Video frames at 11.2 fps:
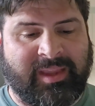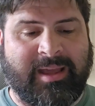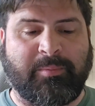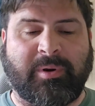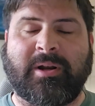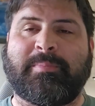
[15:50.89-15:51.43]
and
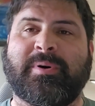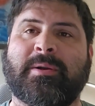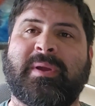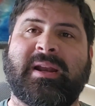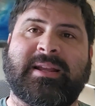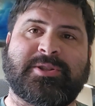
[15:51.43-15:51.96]
we're going to put
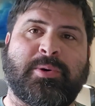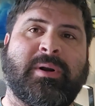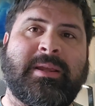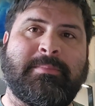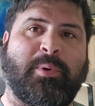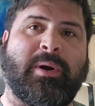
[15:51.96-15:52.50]
him in a
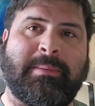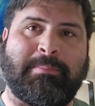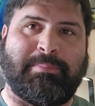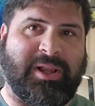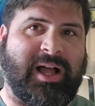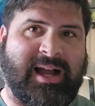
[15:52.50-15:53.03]
20 boy
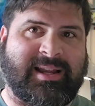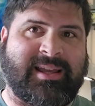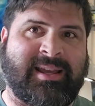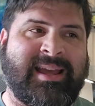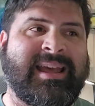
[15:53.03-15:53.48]
block.